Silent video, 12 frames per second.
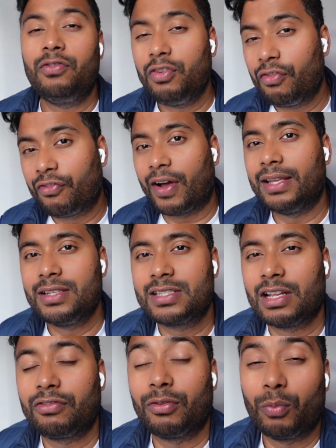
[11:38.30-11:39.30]
if you find
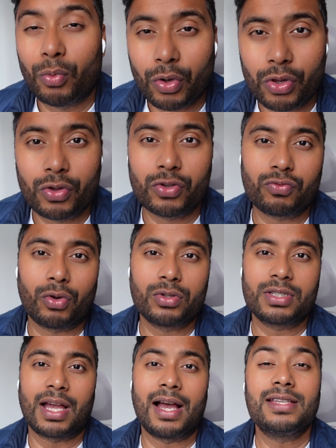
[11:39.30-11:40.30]
yourself in one of those
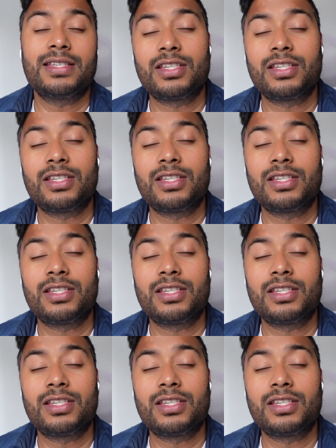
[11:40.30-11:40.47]
roles, guys,